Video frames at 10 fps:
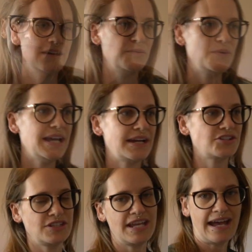We
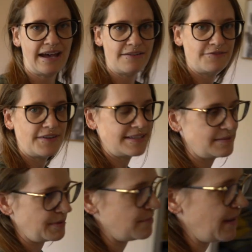actually have a
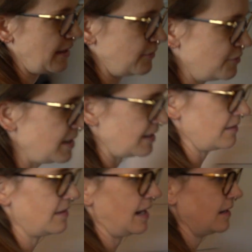spare bathroom here that I